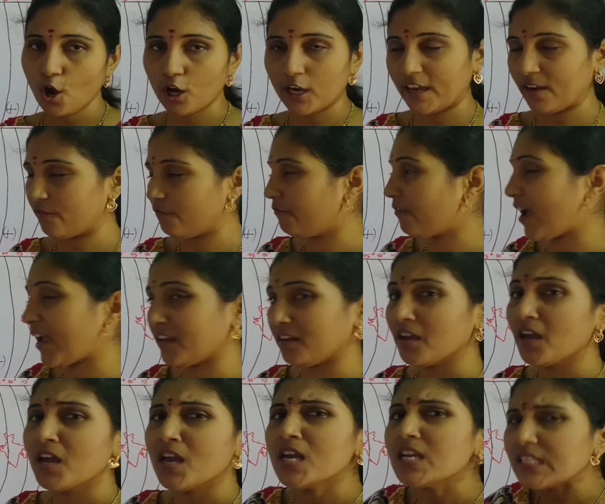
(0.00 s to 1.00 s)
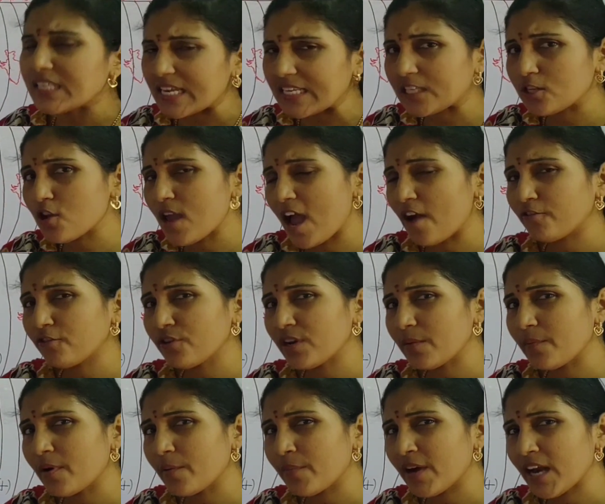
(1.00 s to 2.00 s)
Okay, fine. Just you have to
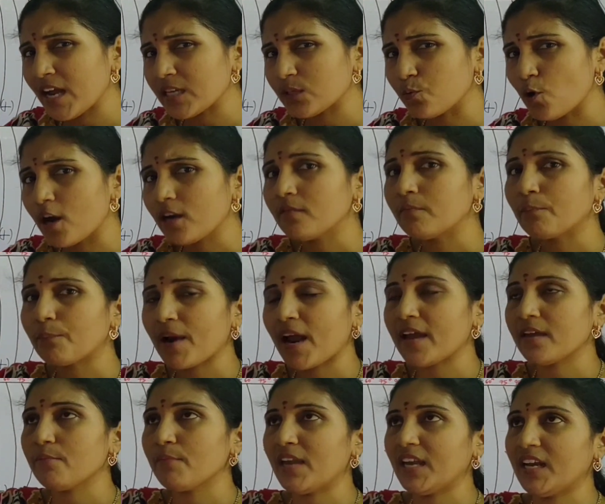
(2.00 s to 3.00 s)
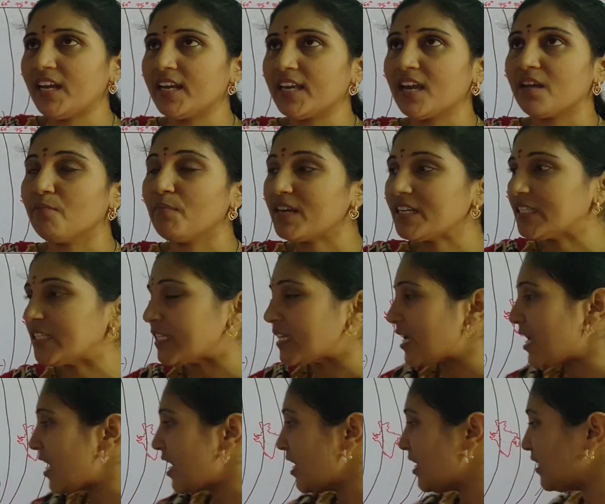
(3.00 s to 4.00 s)
remember as what? Prime meridian means
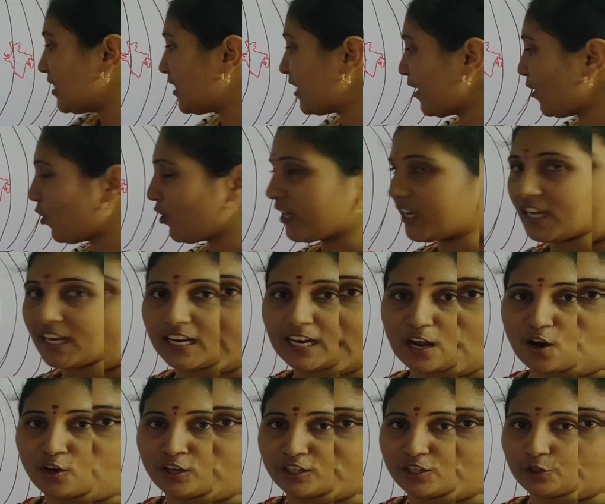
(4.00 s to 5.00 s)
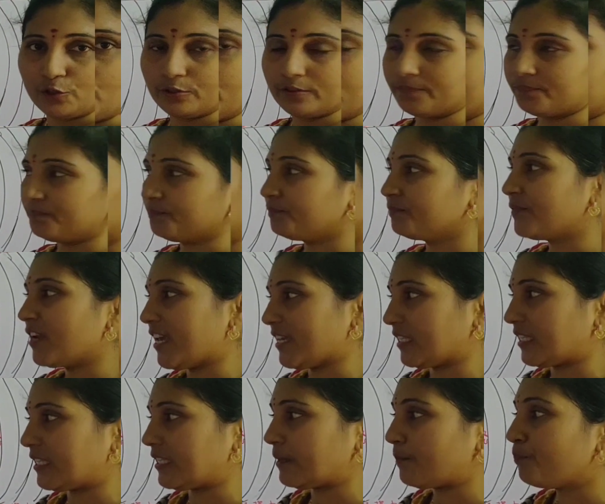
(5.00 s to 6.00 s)
0-degree longitude.
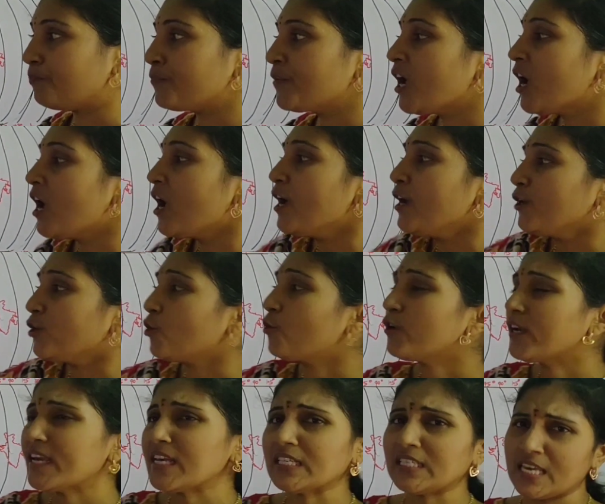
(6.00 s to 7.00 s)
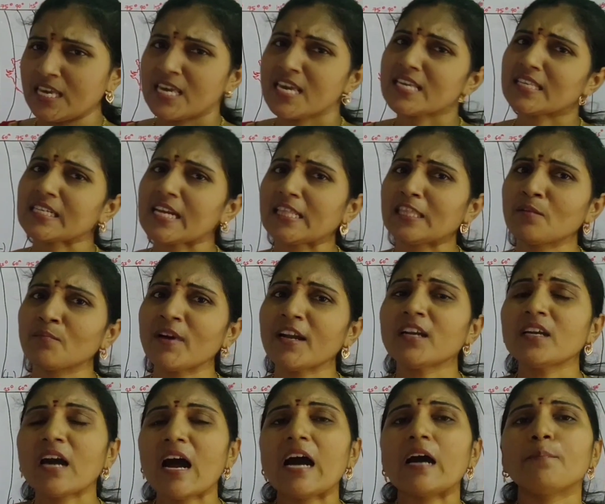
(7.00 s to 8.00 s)
Next, UTC is nothing
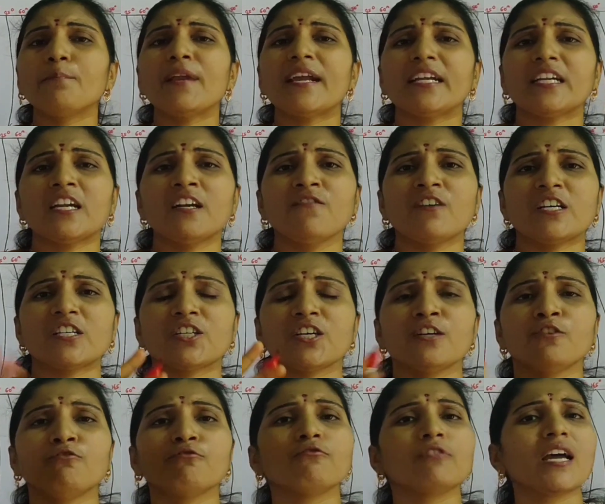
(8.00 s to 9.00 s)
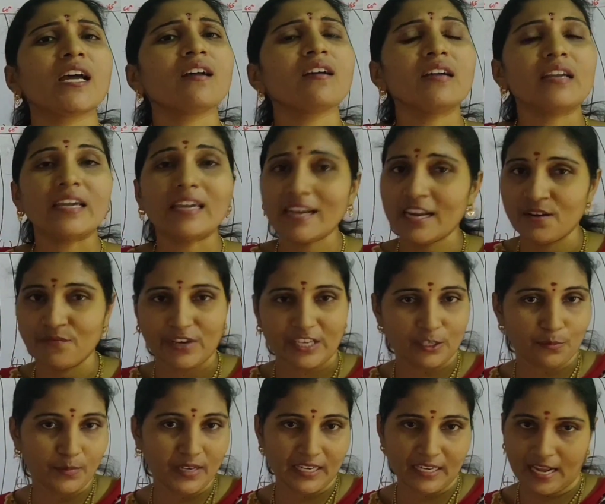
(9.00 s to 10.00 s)
but updated version to the
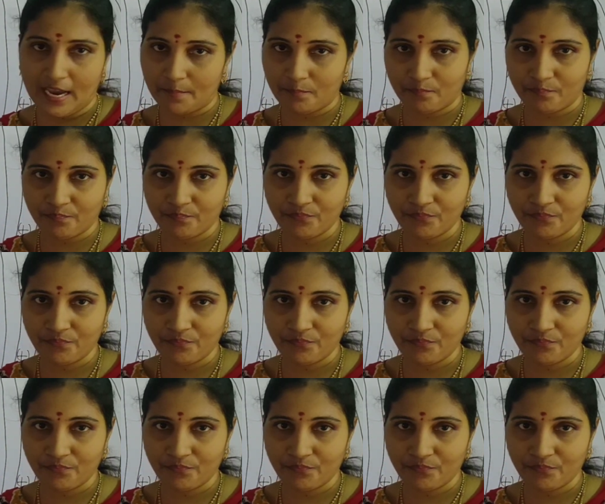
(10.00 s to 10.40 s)
Greenwich Mean Time.